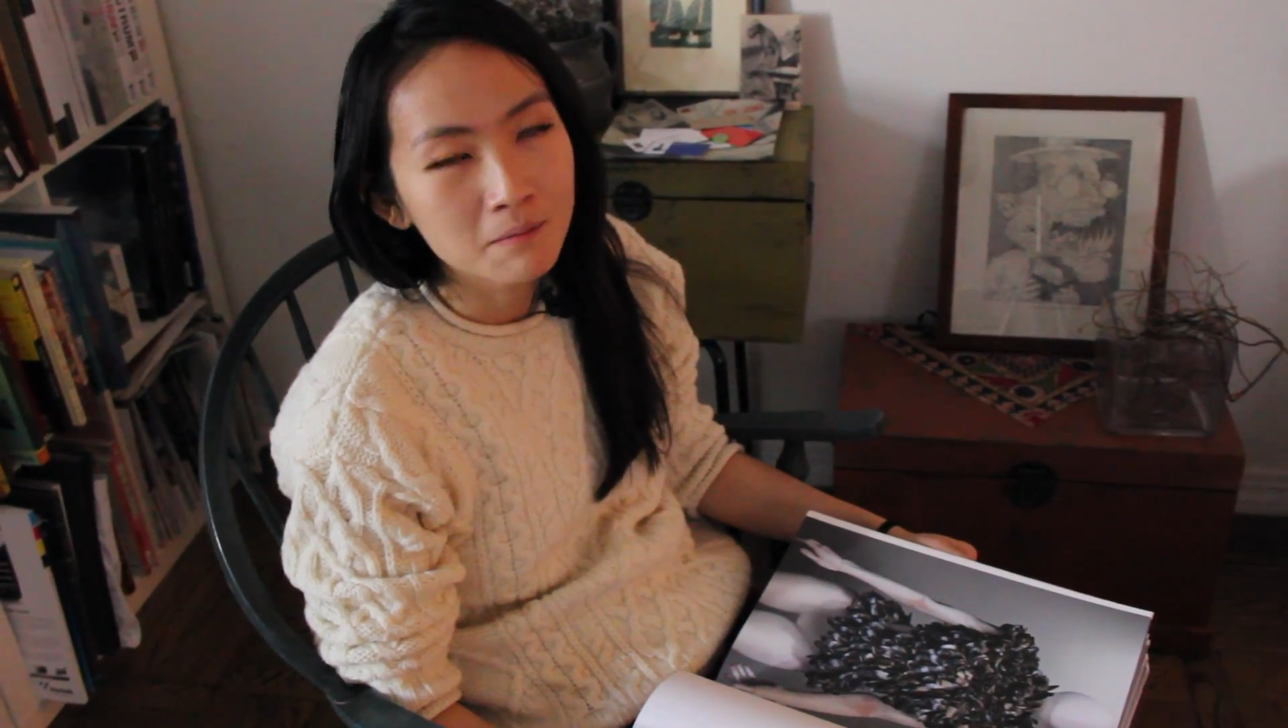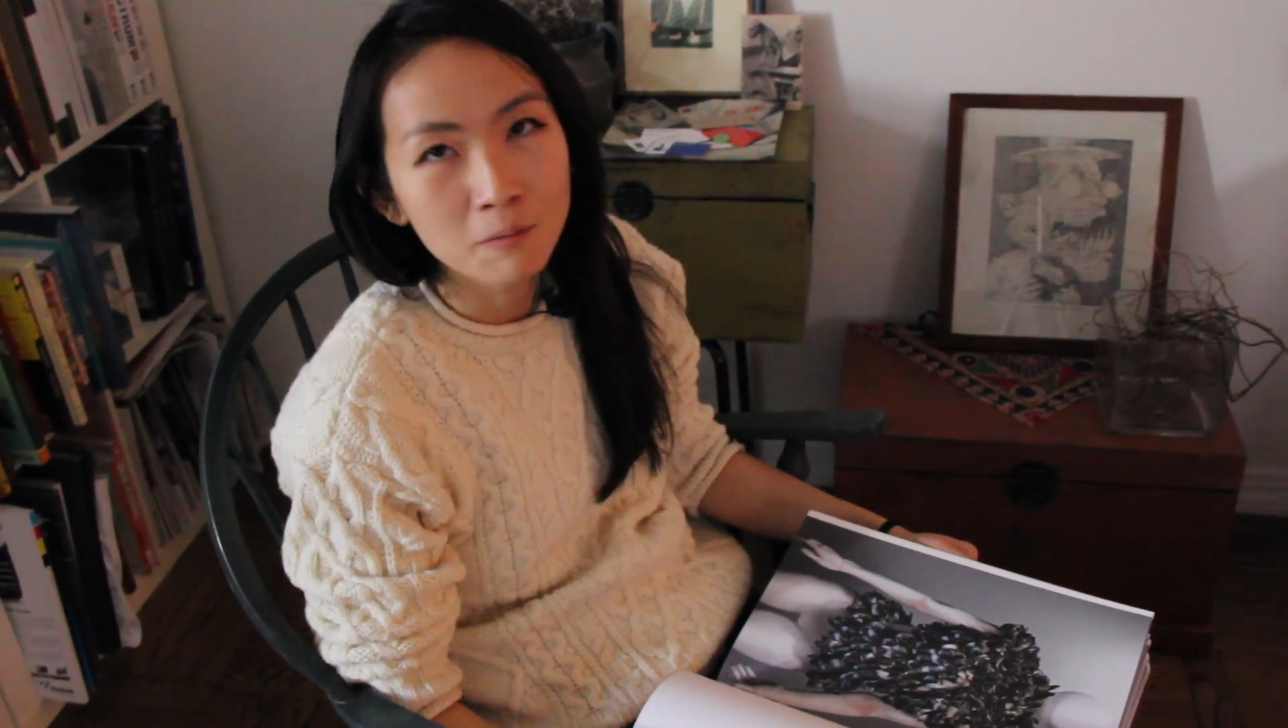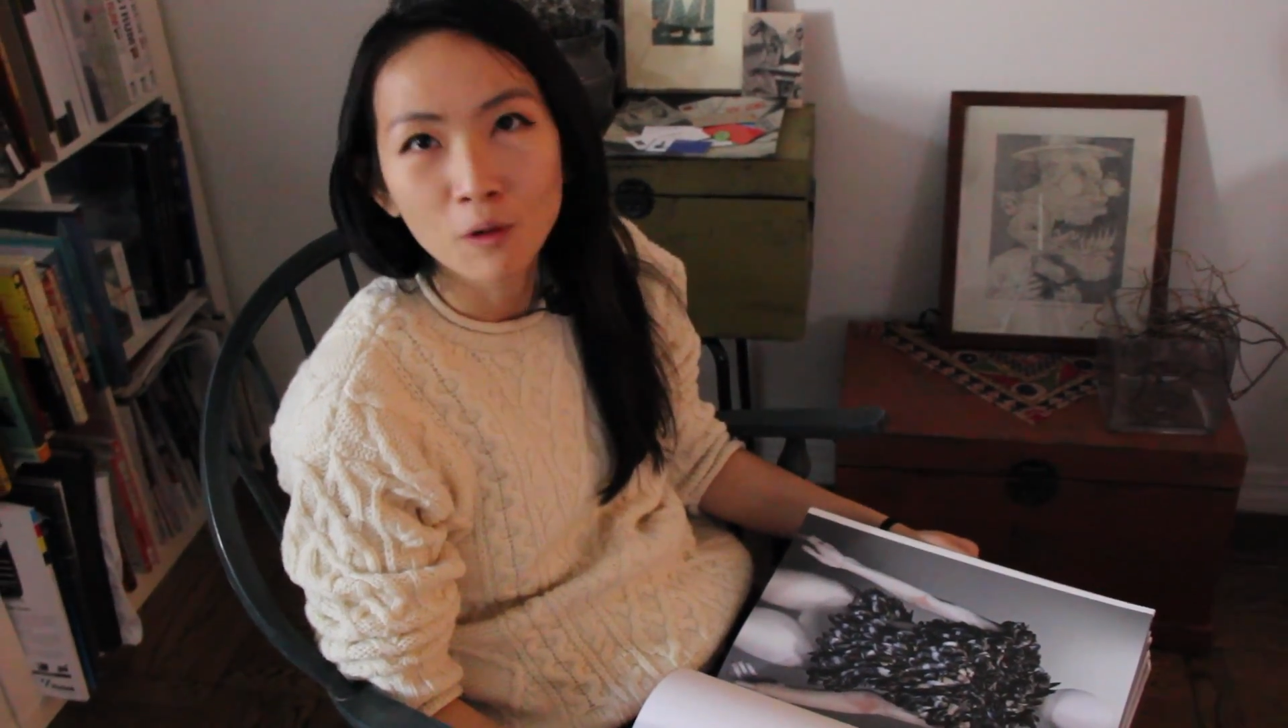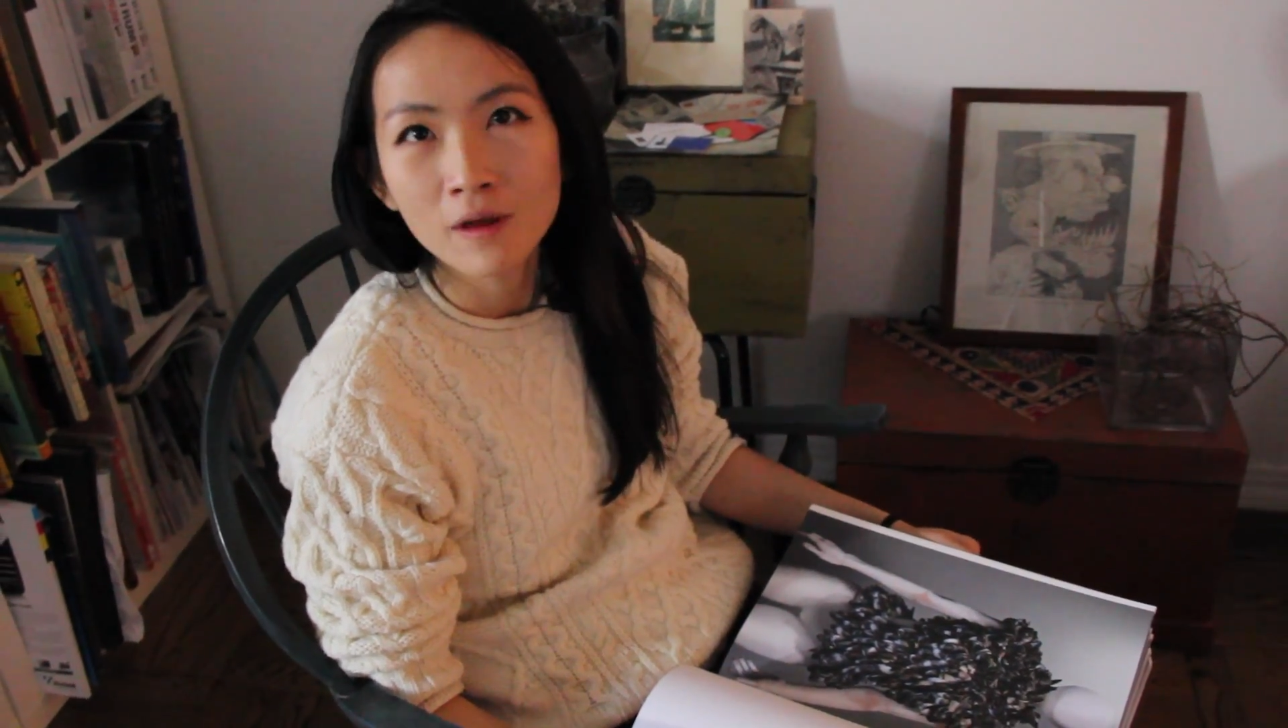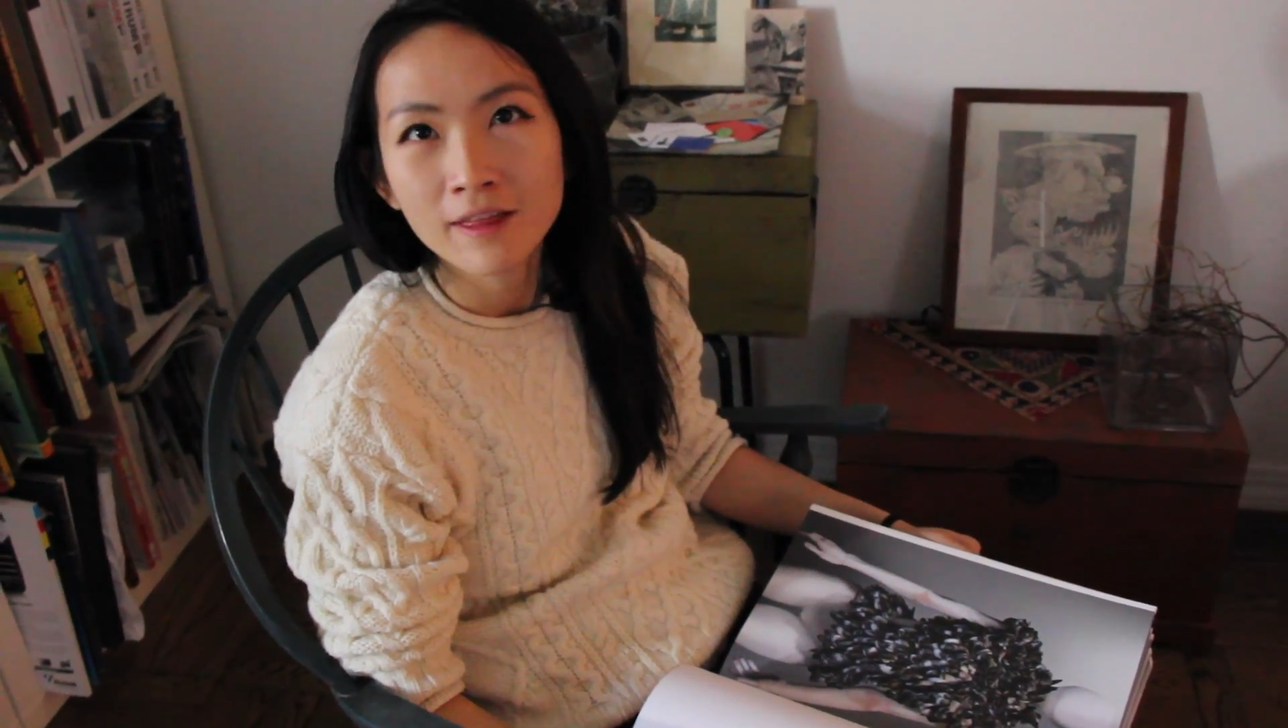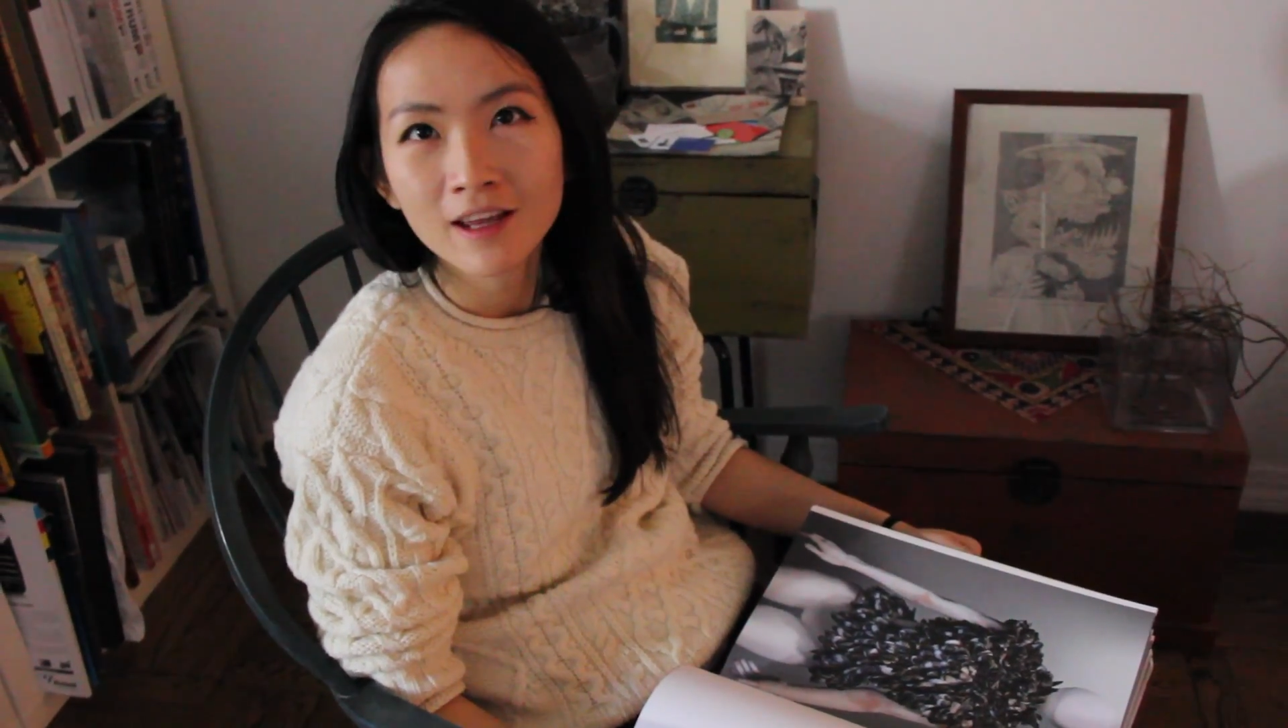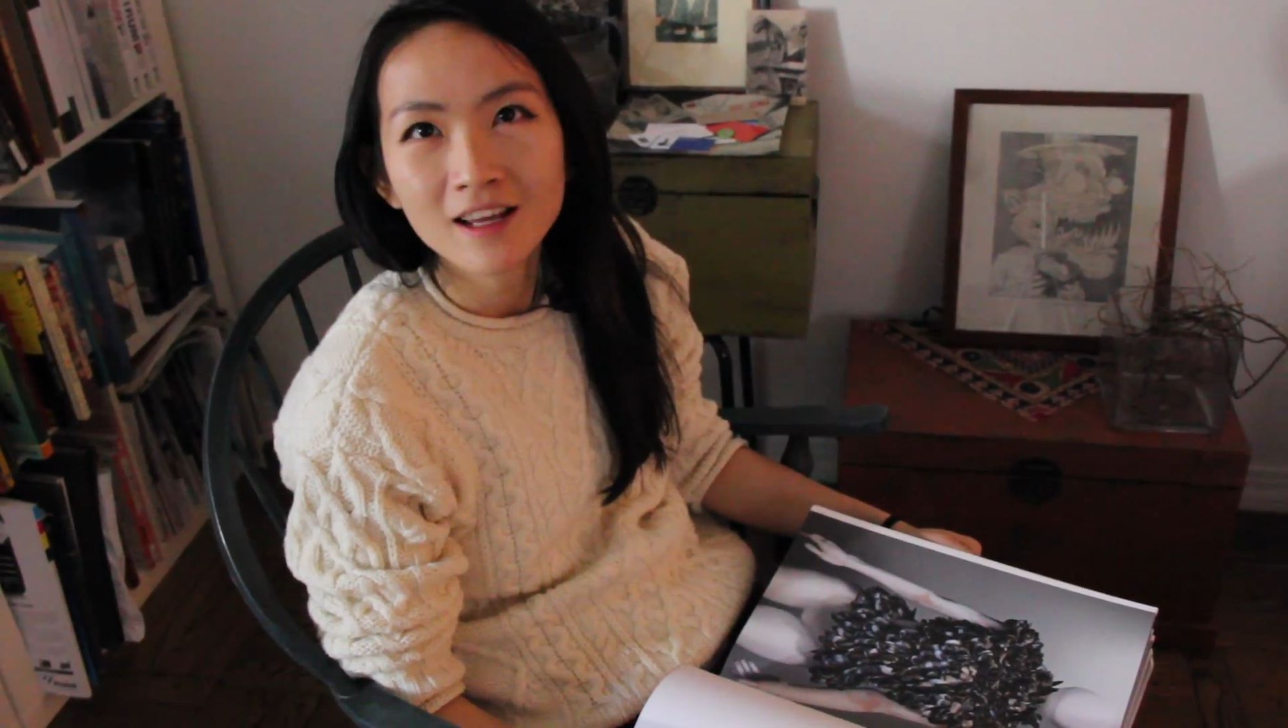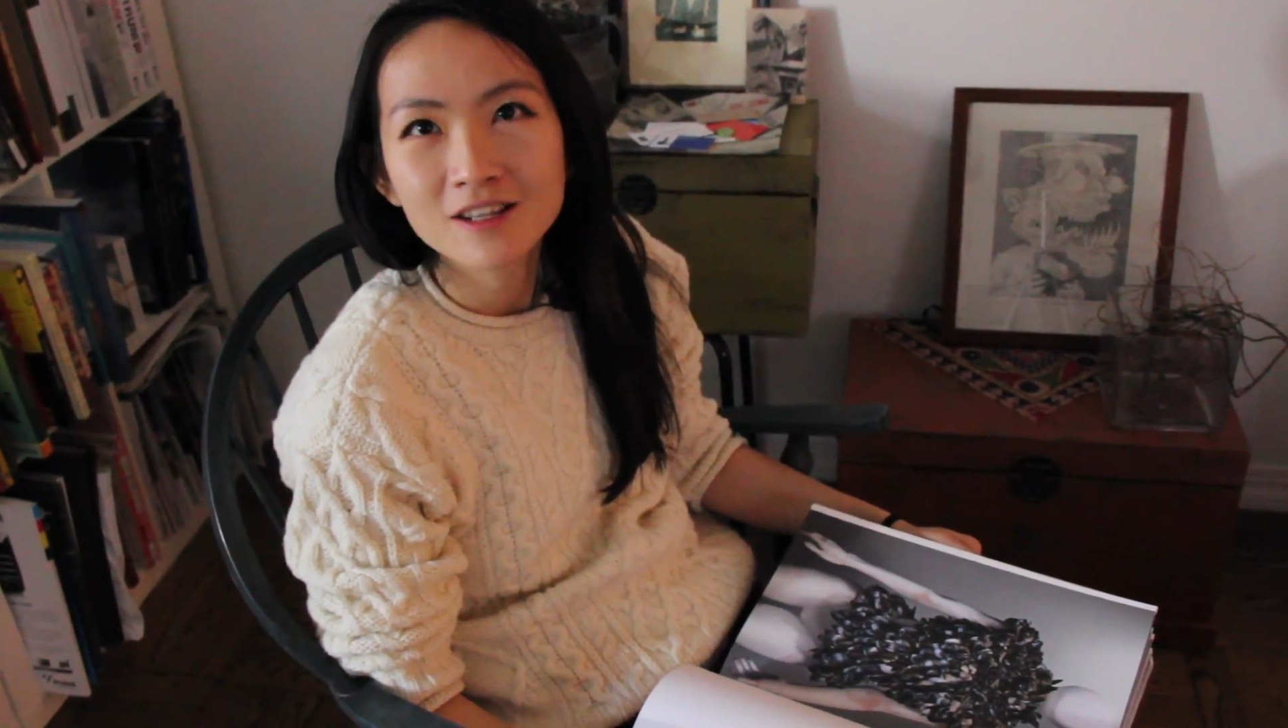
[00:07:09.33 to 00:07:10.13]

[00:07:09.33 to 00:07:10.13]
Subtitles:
morphing